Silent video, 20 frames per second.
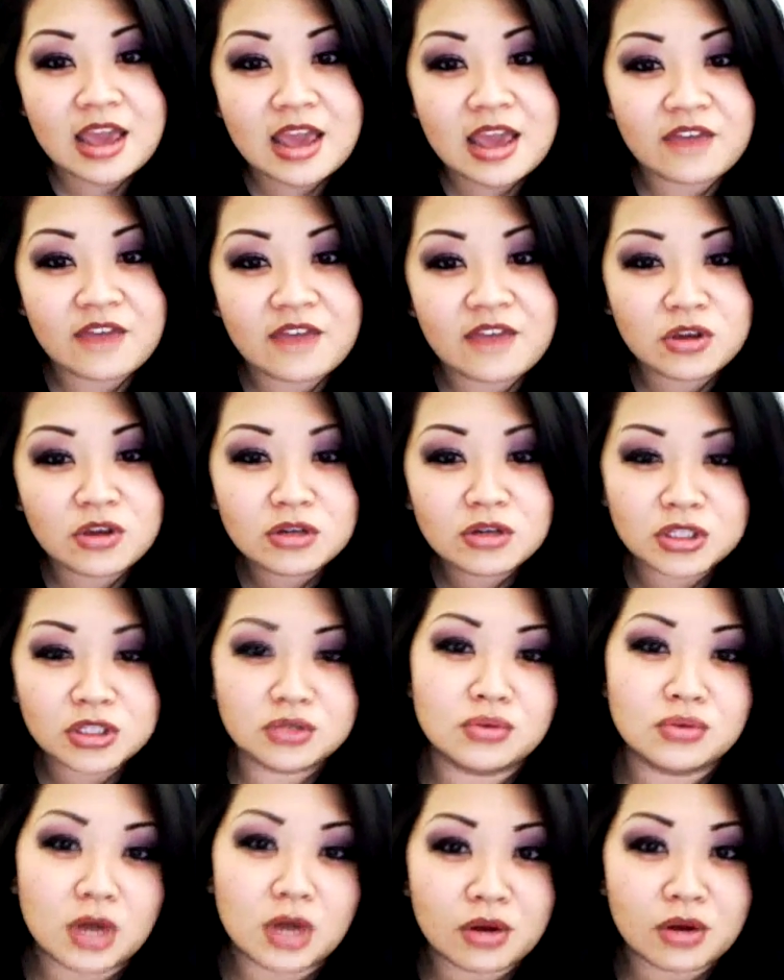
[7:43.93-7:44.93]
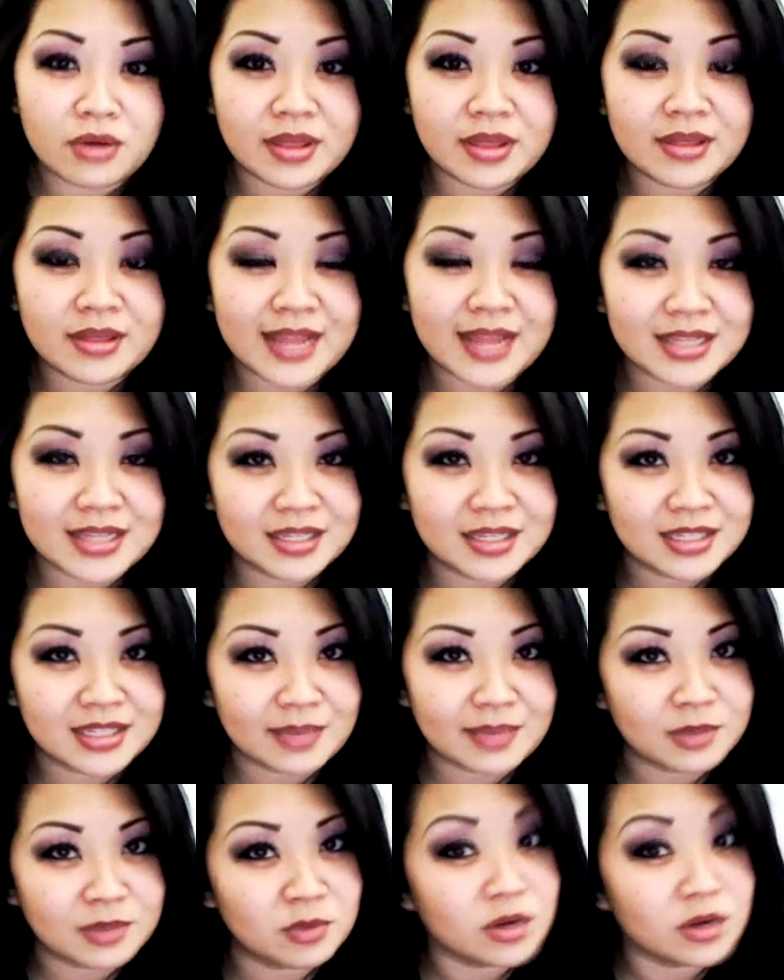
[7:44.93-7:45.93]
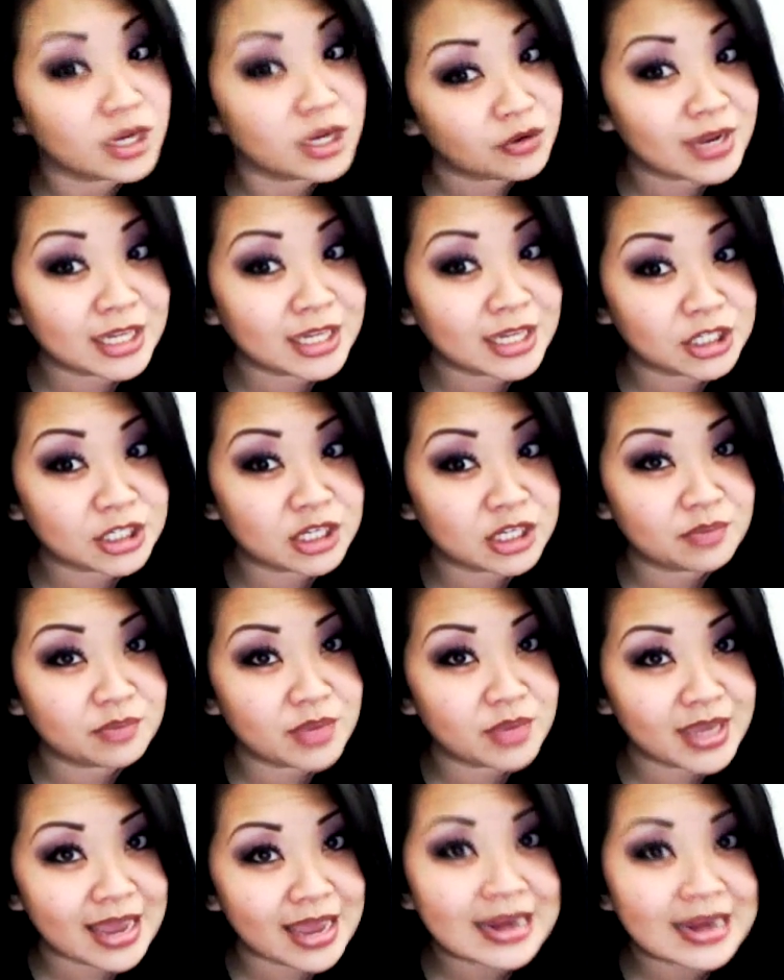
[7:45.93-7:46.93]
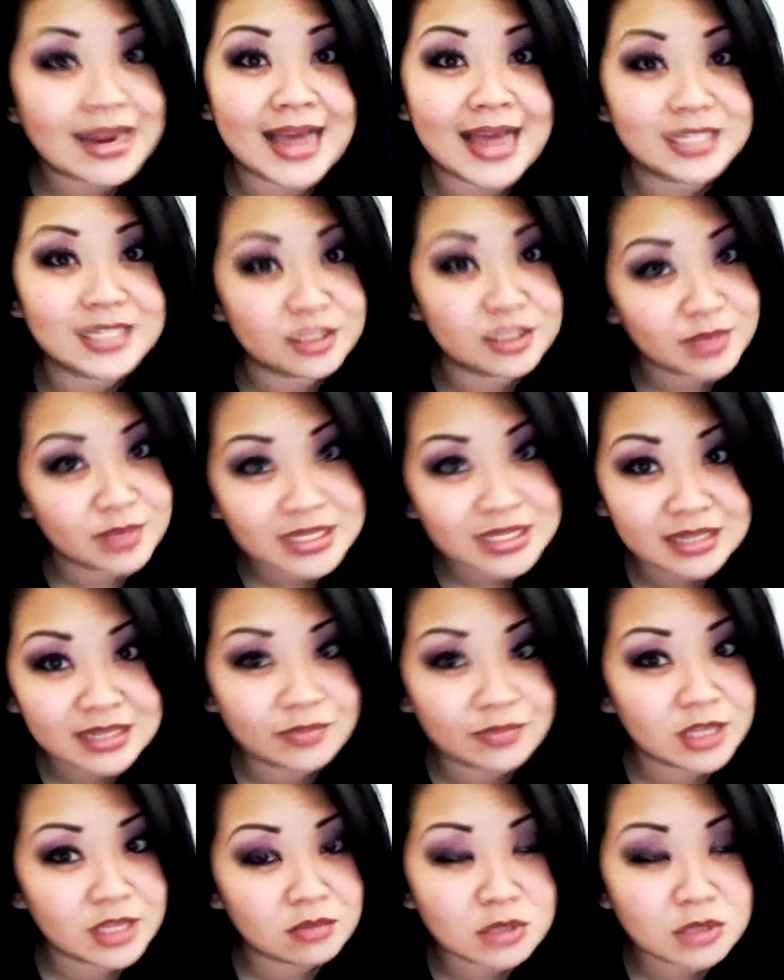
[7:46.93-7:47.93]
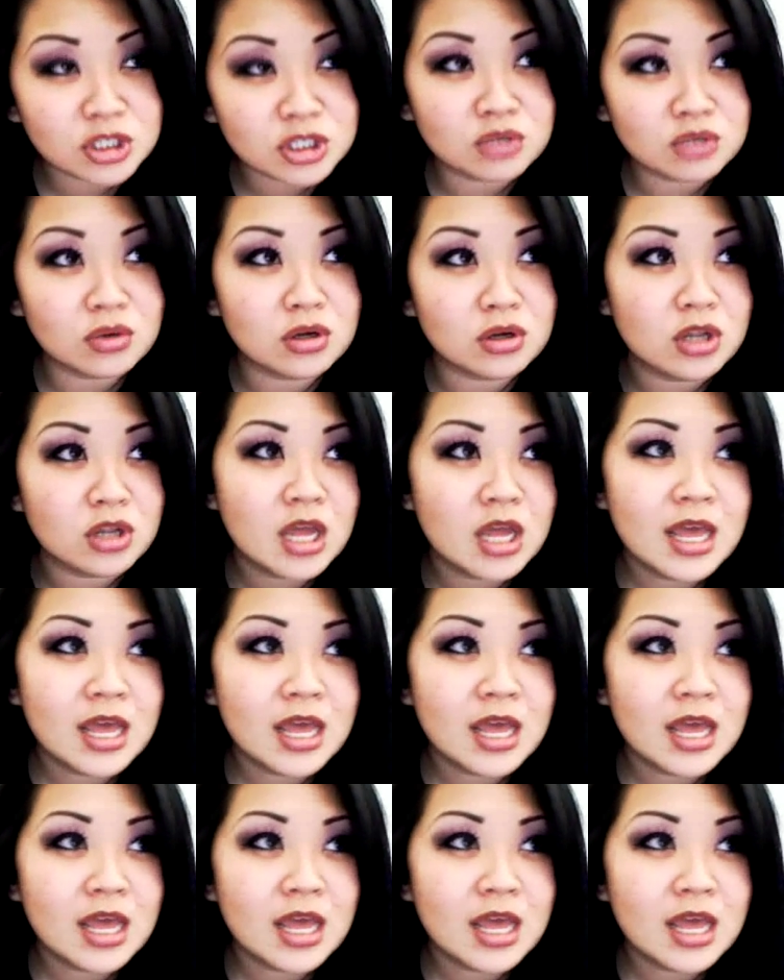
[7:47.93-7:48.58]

If you two agree that that's acceptable in a relationship, again, it has to be something mutual.